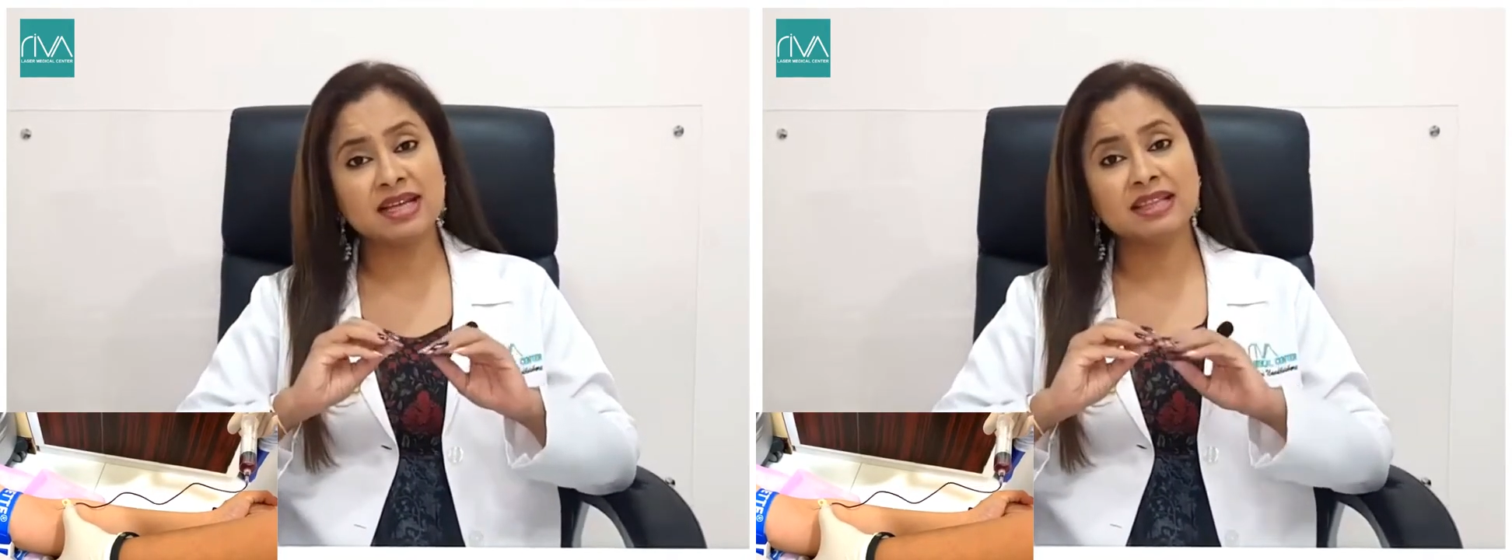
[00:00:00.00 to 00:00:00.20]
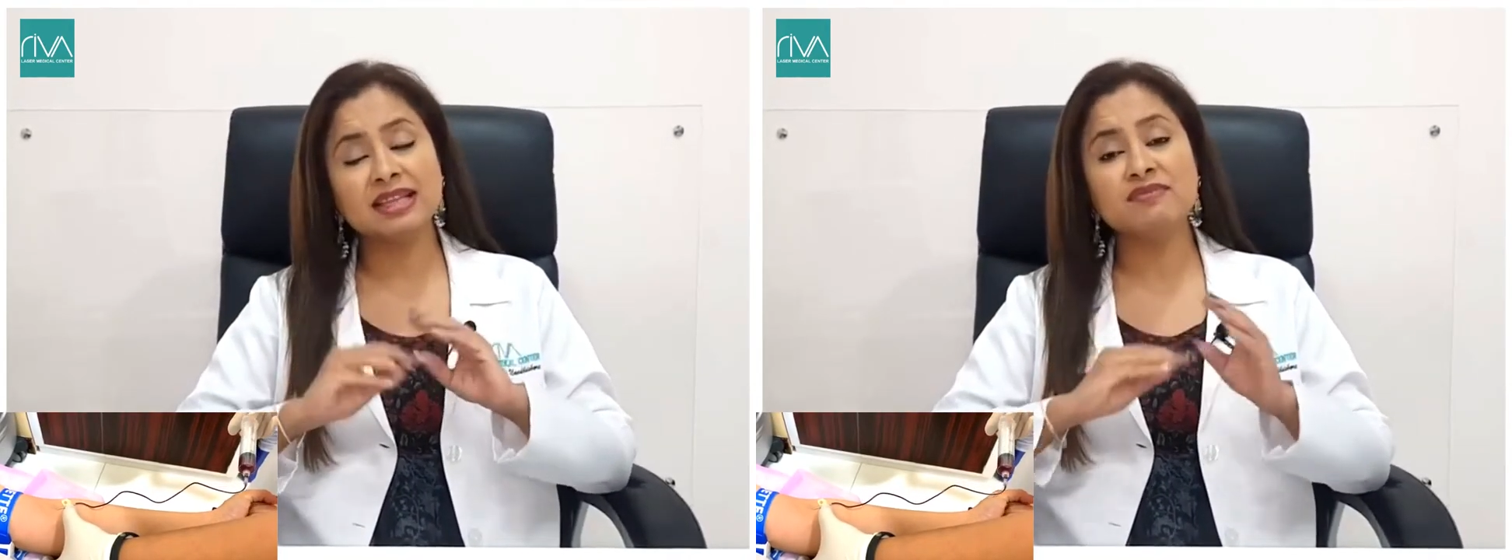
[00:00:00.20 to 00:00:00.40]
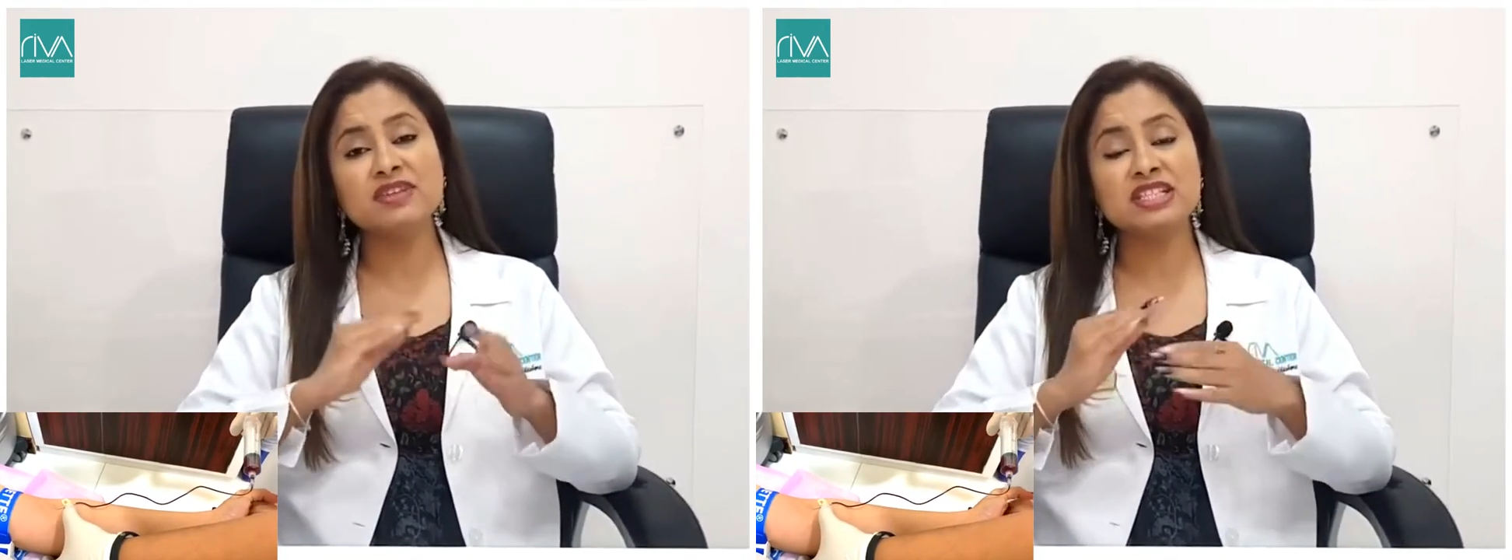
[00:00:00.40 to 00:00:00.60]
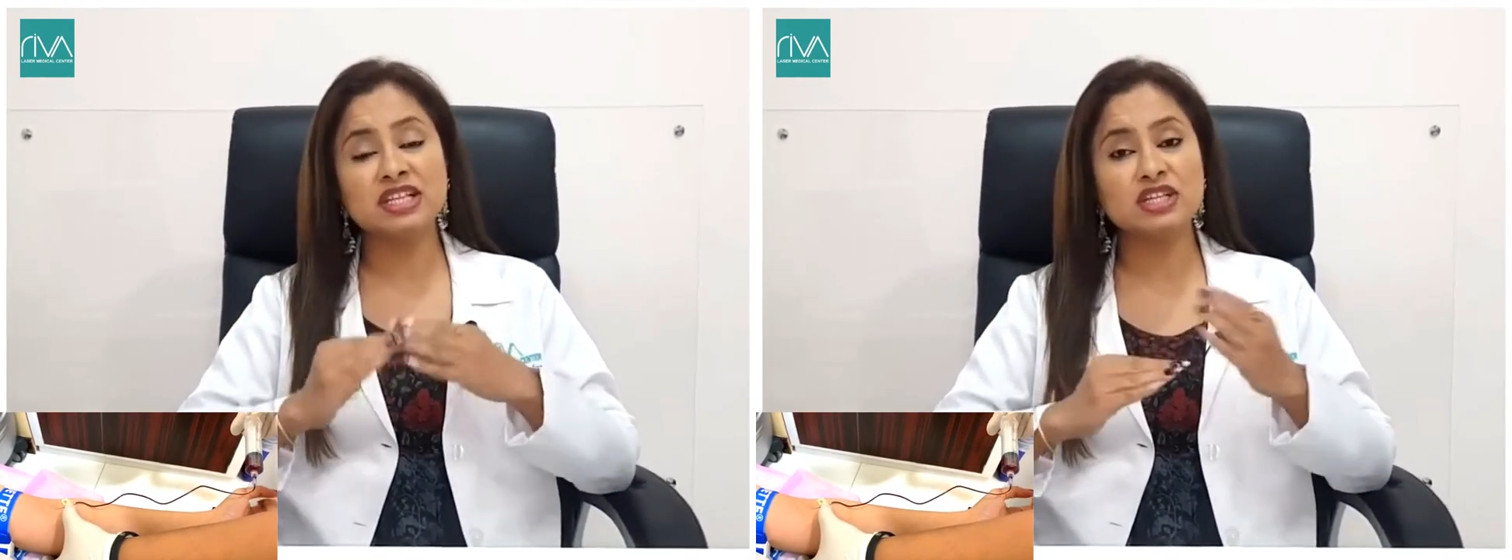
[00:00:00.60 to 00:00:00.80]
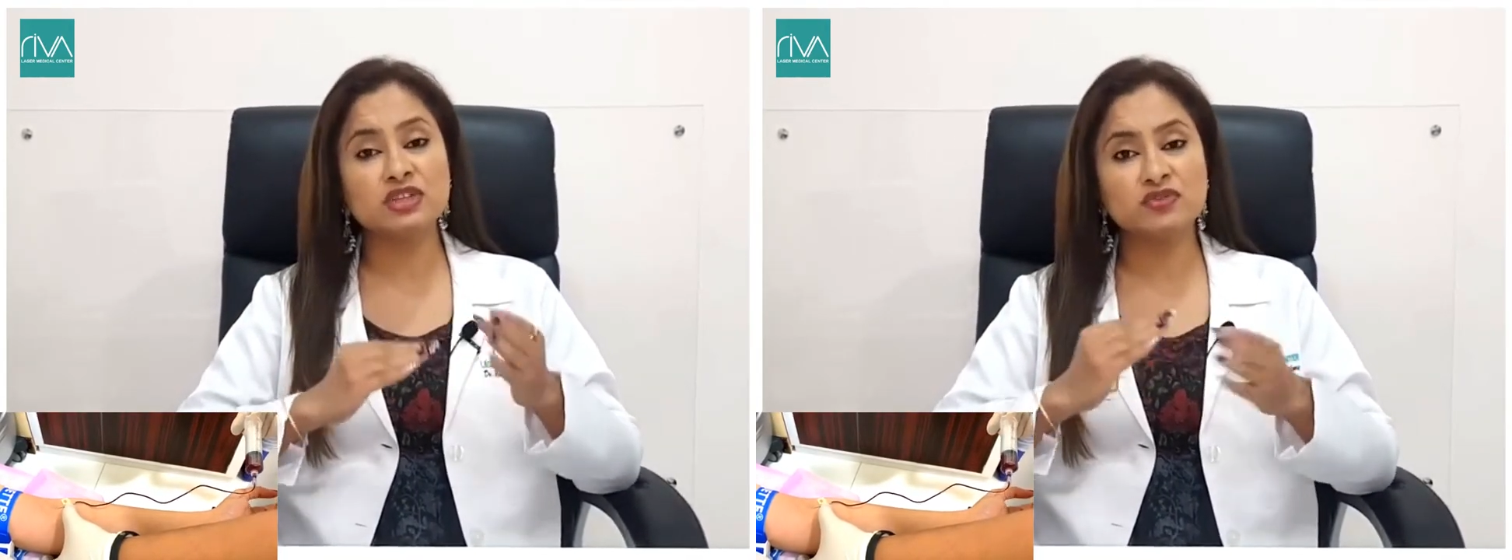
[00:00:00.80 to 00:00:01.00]
and then we
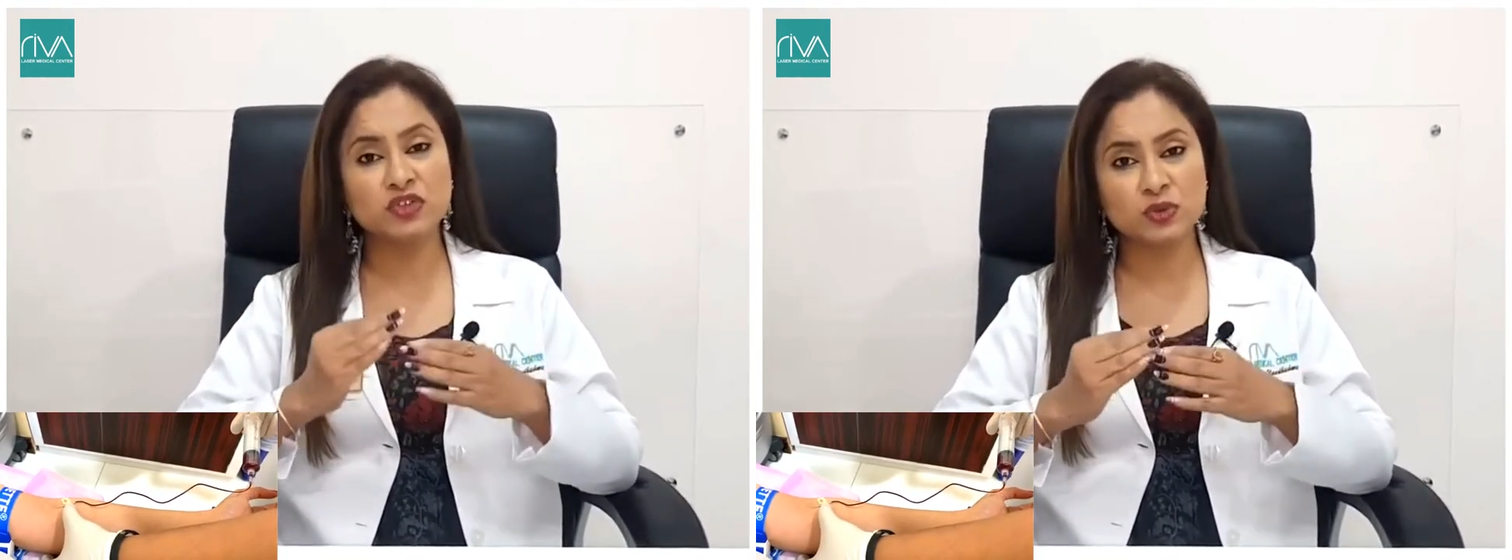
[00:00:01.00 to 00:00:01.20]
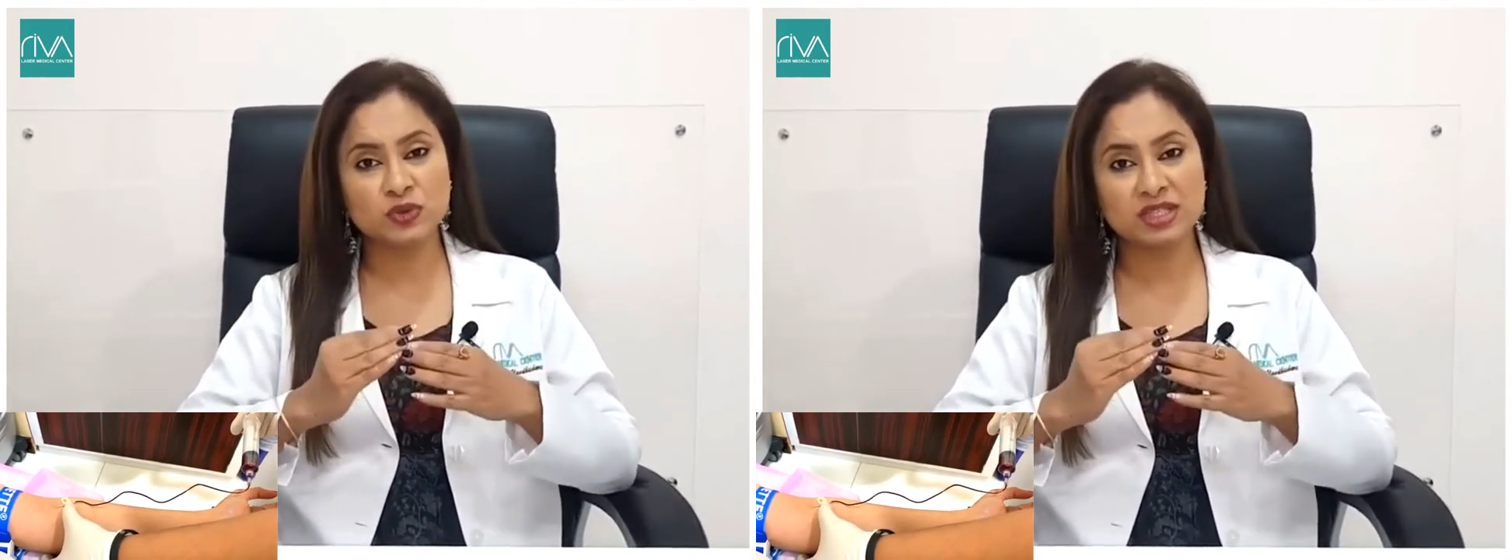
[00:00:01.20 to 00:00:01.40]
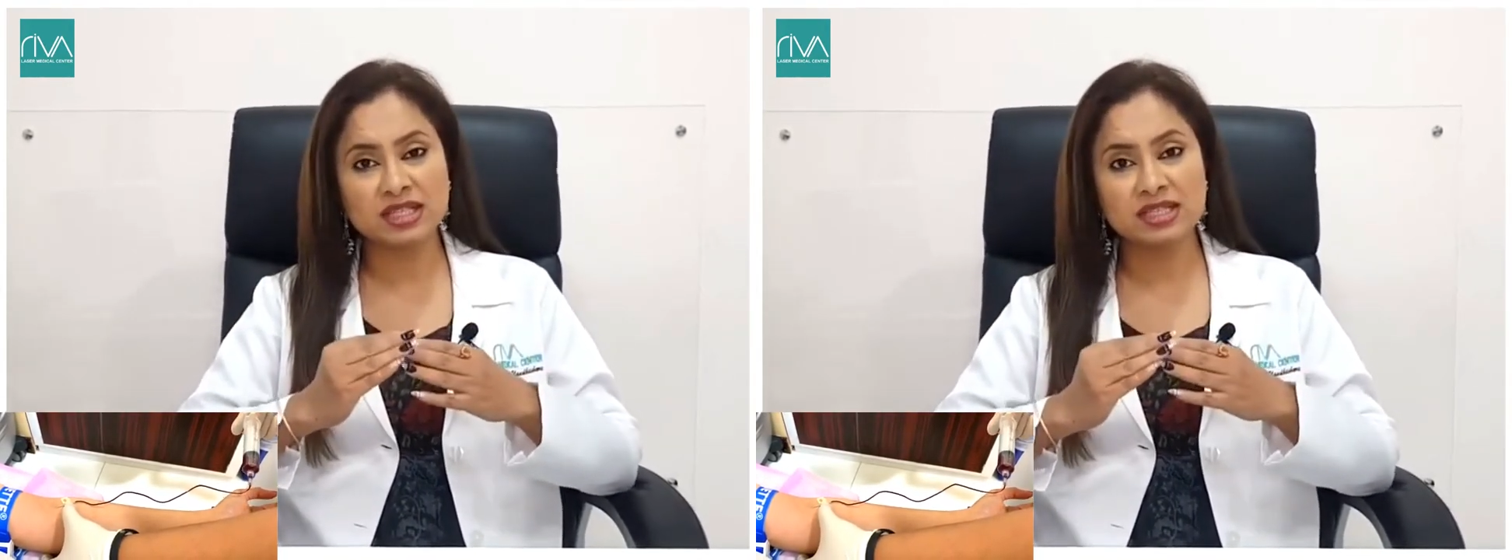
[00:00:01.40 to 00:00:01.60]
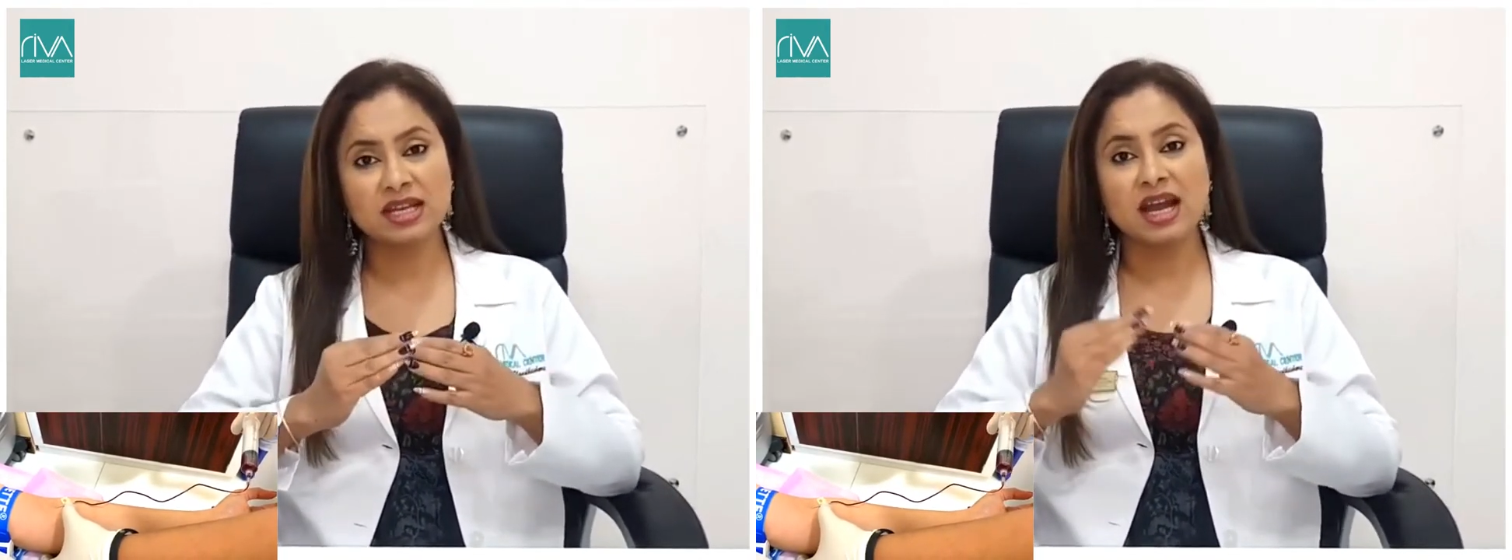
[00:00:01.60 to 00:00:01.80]
centrifuge it.